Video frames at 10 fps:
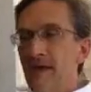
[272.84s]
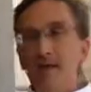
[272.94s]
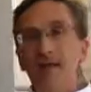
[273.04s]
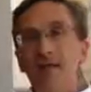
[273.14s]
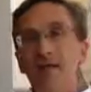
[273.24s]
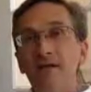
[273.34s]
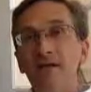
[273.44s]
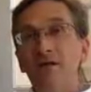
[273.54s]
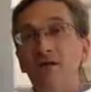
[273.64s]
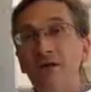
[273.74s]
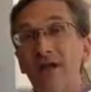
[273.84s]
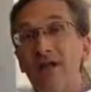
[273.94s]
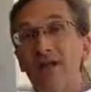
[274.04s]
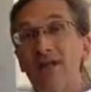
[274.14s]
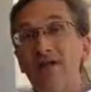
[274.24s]
then you're going to at
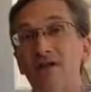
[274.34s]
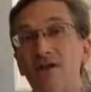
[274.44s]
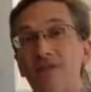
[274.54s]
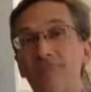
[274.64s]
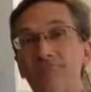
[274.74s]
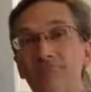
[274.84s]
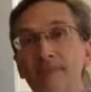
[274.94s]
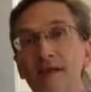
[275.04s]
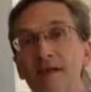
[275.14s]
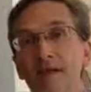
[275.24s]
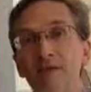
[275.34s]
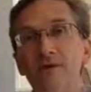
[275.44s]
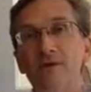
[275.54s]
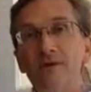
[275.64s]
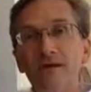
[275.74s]
least know, I think it
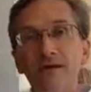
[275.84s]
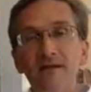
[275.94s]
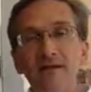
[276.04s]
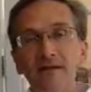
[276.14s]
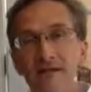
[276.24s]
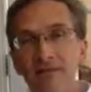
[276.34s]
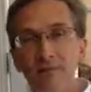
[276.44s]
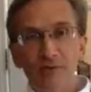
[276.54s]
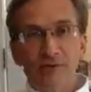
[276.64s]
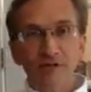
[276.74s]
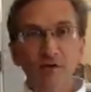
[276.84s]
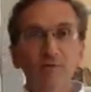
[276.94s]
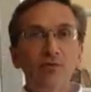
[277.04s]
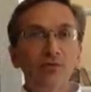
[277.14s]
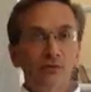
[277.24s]
was in this particular
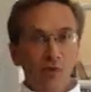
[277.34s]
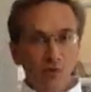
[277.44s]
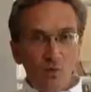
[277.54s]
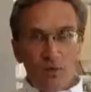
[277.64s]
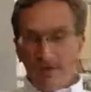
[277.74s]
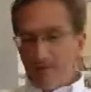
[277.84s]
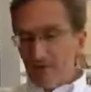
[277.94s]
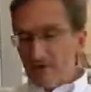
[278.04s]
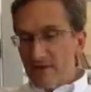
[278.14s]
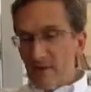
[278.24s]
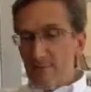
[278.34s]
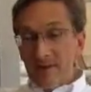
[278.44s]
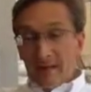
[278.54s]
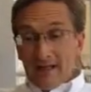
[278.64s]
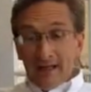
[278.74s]
book or whatever. And so
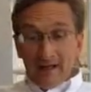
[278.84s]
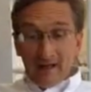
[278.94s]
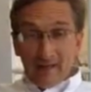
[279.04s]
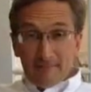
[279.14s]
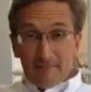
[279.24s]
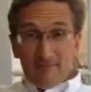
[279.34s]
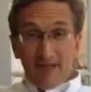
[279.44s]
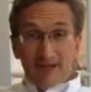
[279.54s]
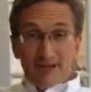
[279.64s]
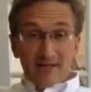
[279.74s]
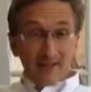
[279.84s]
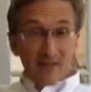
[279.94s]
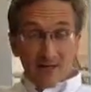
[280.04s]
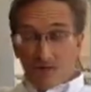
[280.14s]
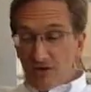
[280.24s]
that's
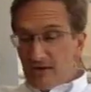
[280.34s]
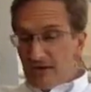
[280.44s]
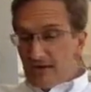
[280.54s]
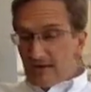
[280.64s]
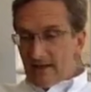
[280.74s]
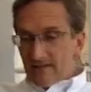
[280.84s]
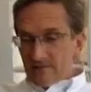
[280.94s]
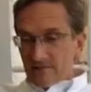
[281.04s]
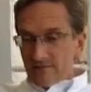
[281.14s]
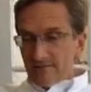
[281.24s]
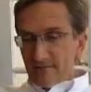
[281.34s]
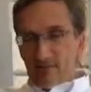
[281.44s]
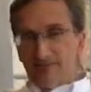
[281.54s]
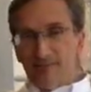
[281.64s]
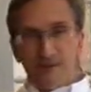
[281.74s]
a good level
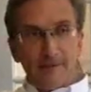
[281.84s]
of